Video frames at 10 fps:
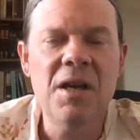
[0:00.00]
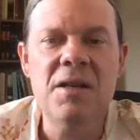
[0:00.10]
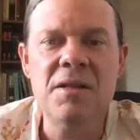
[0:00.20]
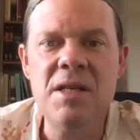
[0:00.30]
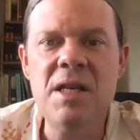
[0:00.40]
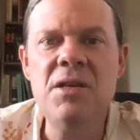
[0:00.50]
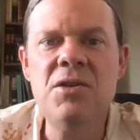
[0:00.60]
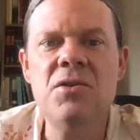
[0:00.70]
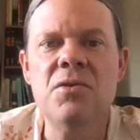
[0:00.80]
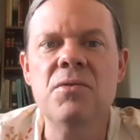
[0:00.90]
to
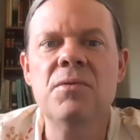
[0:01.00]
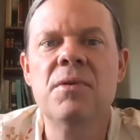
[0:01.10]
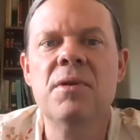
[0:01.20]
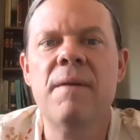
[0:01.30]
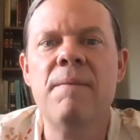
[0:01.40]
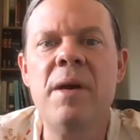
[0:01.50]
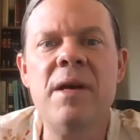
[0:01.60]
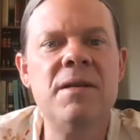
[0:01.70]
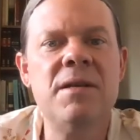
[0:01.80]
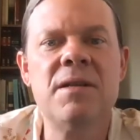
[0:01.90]
teach you that
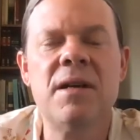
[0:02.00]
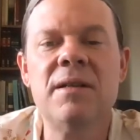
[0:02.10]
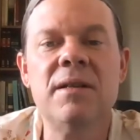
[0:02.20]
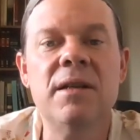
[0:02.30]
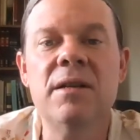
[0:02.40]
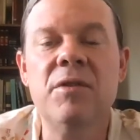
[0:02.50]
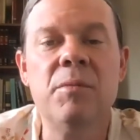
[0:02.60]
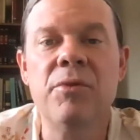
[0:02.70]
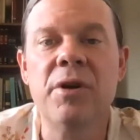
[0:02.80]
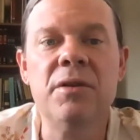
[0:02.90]
man does not live on
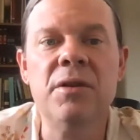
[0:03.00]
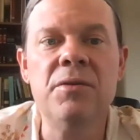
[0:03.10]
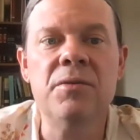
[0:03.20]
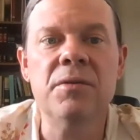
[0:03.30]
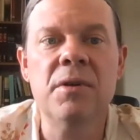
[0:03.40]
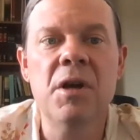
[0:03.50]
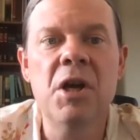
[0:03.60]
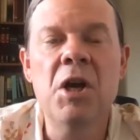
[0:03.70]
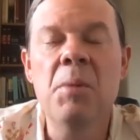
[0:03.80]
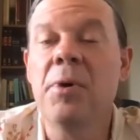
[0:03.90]
bread alone,
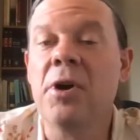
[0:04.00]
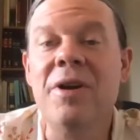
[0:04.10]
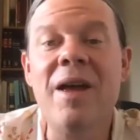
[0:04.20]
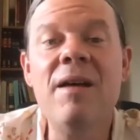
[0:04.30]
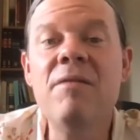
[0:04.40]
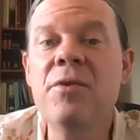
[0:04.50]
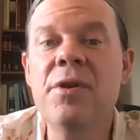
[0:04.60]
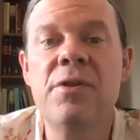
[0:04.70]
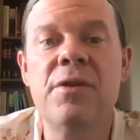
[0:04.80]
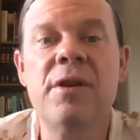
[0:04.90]
but on
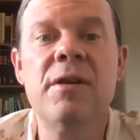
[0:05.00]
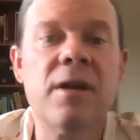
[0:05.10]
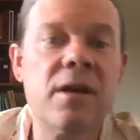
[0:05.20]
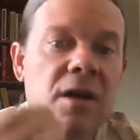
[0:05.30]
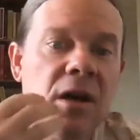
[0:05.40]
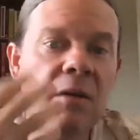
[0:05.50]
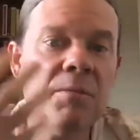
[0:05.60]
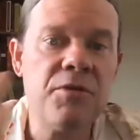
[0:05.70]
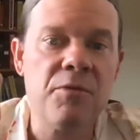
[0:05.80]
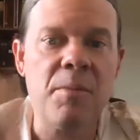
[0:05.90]
everything that
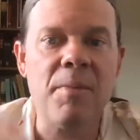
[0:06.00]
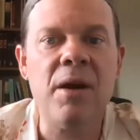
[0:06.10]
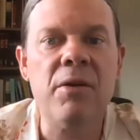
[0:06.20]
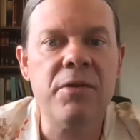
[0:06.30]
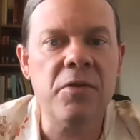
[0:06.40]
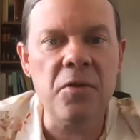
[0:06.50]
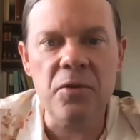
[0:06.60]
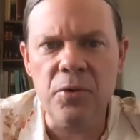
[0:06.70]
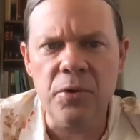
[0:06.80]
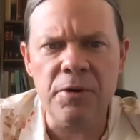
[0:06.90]
comes from the mouth of the
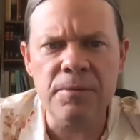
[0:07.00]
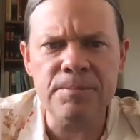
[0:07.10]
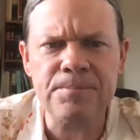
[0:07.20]
Lord."